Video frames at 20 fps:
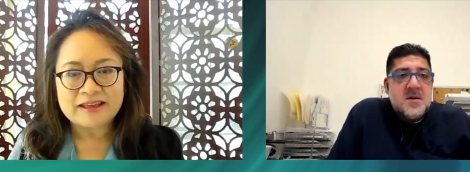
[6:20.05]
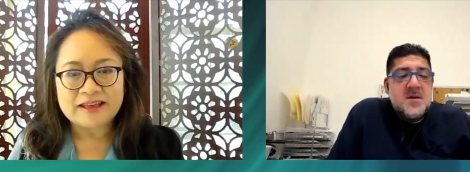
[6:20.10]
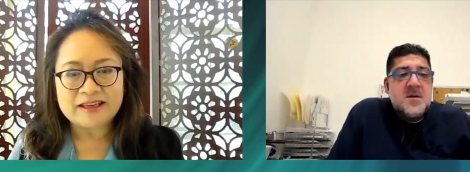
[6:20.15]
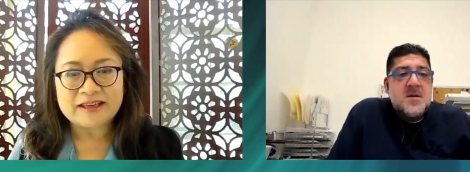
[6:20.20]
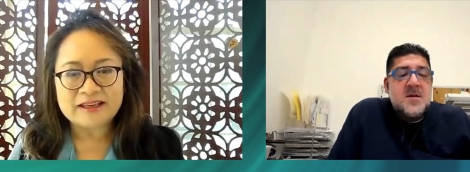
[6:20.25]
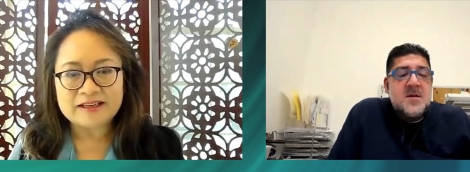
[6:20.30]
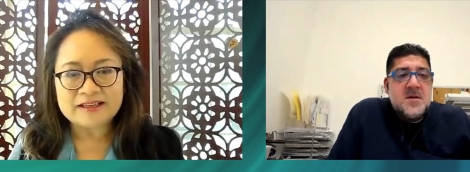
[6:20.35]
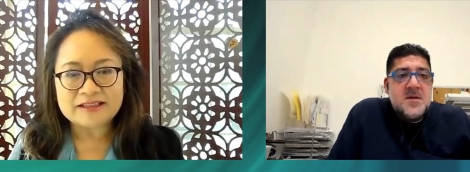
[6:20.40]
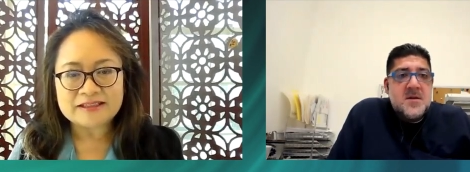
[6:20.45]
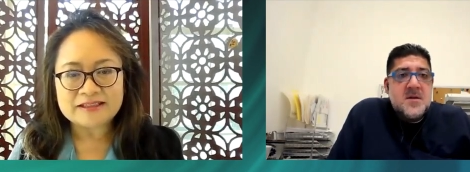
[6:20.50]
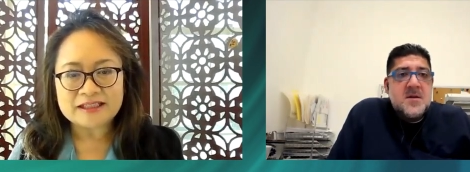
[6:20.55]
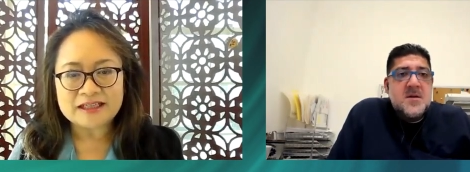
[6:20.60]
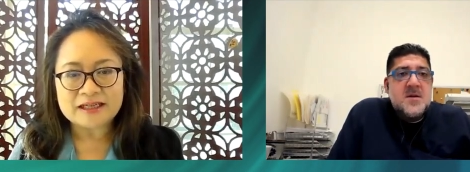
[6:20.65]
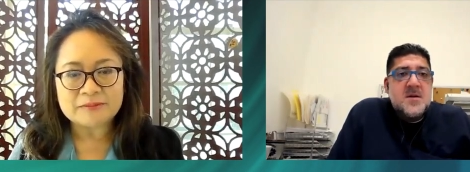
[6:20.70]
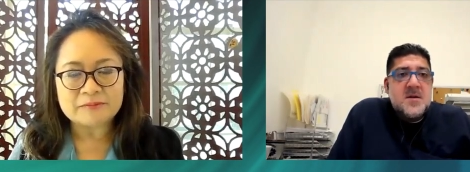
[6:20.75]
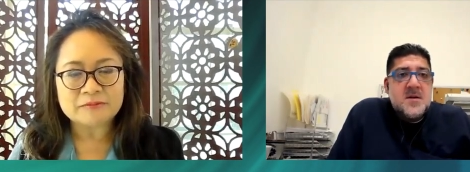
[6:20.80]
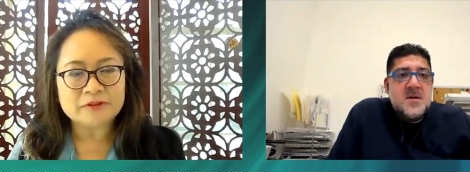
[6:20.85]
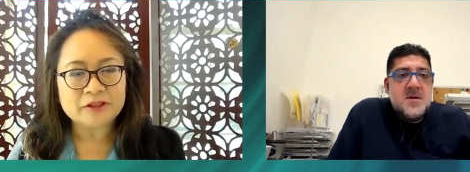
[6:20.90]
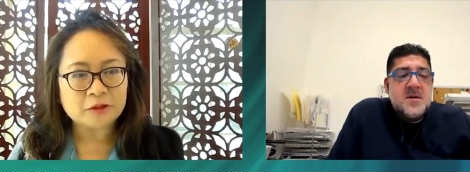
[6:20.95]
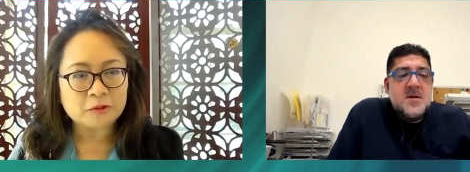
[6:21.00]
Speaker 1: And
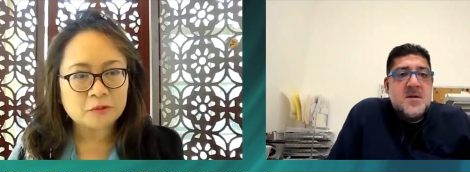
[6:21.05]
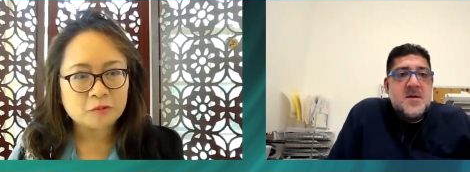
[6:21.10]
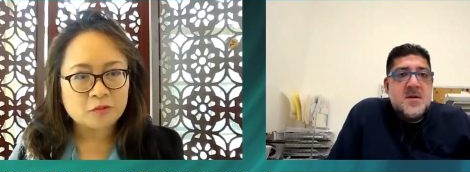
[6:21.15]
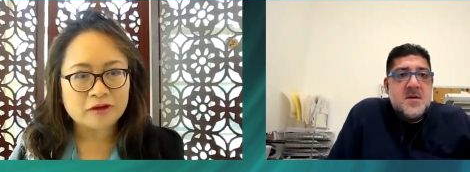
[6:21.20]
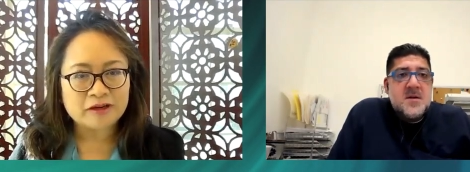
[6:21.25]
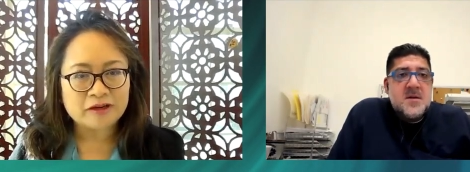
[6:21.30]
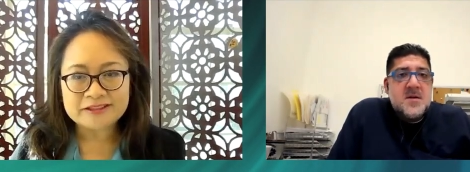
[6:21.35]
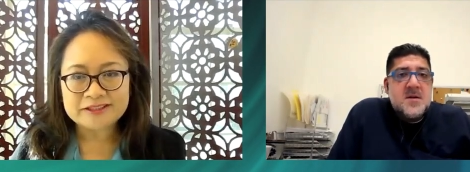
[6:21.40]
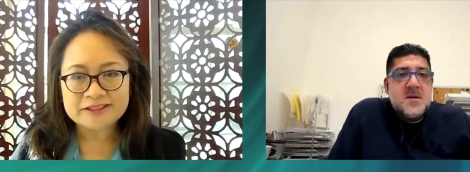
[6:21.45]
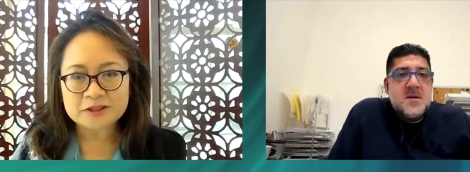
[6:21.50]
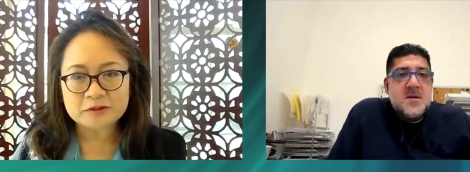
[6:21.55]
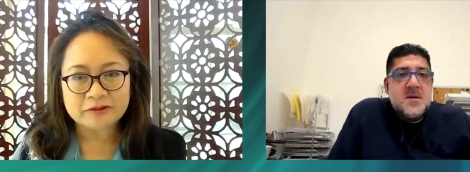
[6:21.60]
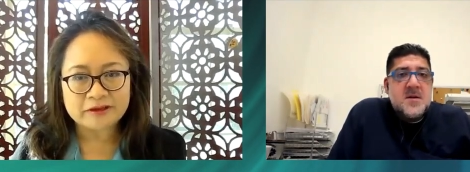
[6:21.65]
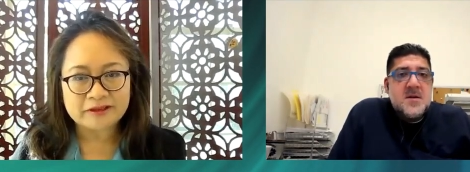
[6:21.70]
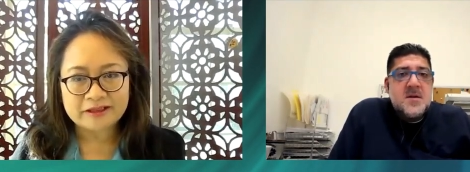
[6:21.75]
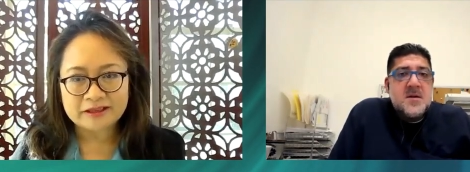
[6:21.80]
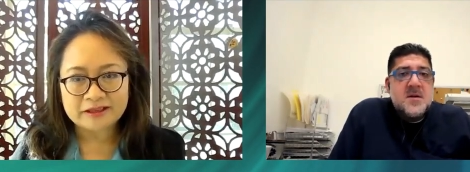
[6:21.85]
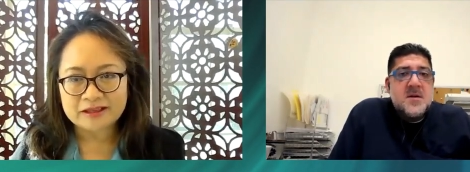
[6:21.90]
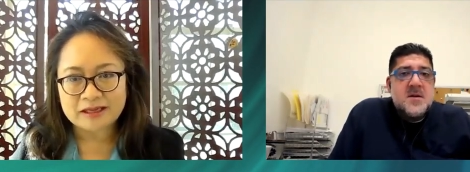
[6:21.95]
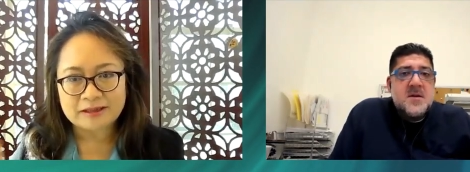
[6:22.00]
um, you know, one
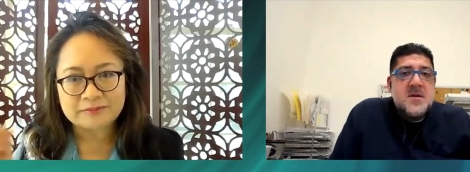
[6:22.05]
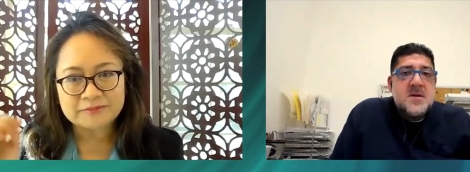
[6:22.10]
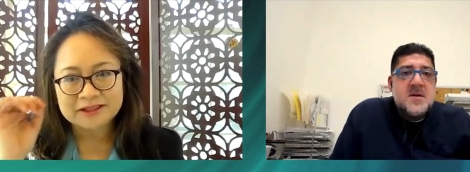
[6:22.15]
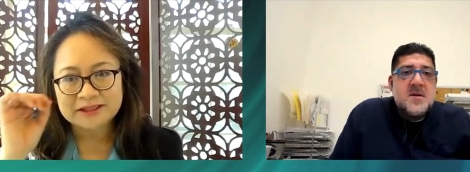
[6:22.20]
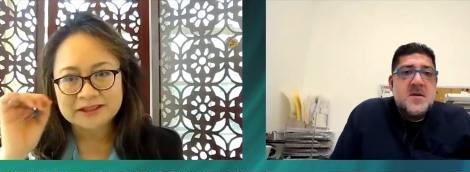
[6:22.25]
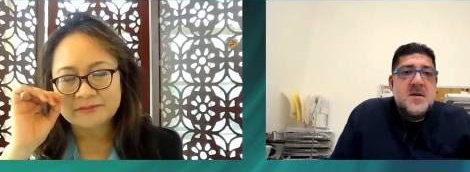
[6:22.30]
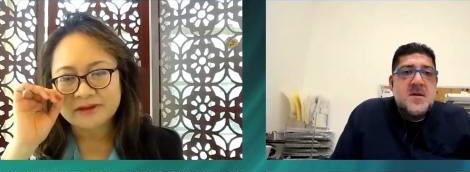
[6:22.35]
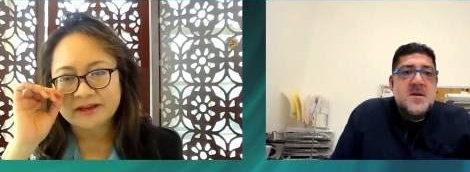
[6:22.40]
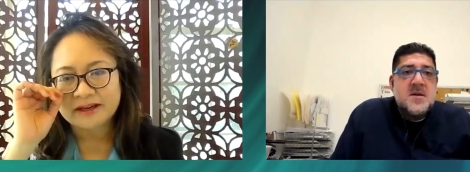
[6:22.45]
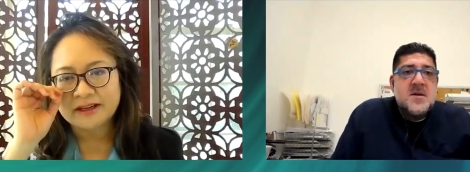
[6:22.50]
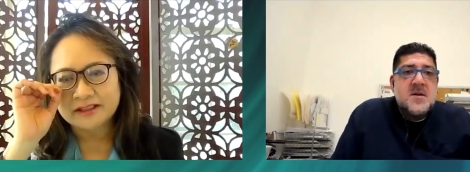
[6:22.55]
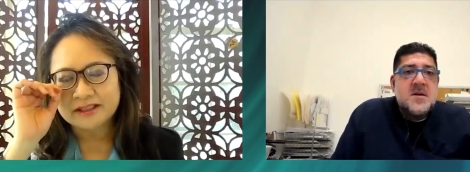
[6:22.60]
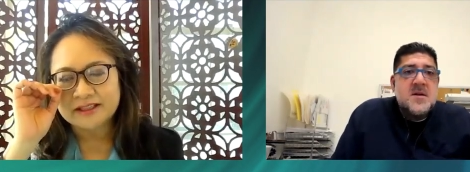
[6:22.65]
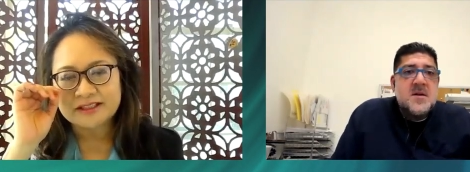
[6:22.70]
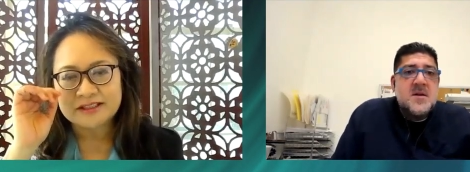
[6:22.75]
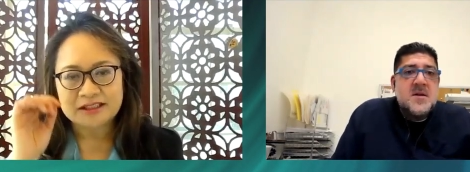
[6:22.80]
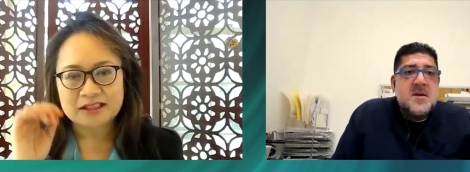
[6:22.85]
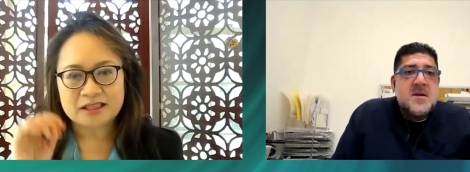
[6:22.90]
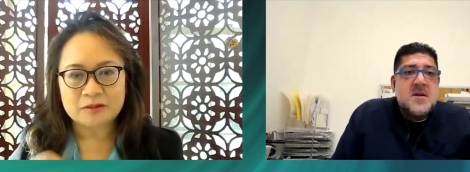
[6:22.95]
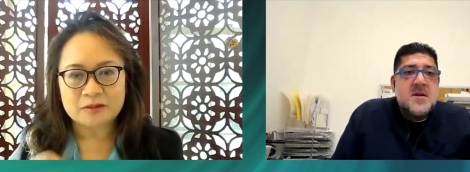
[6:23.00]
story that comes to mind
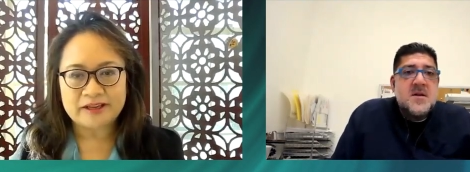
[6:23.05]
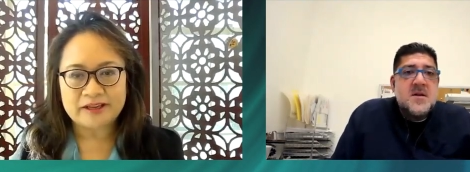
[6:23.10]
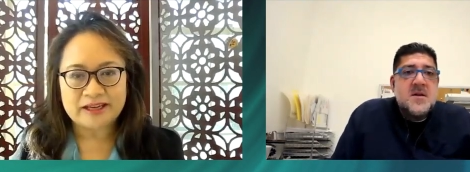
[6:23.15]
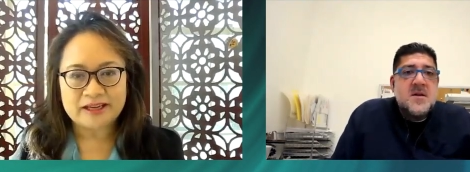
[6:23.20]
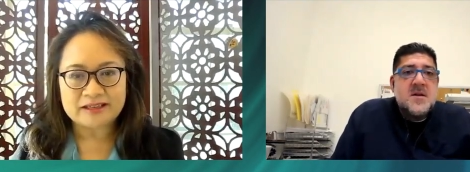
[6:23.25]
is uh,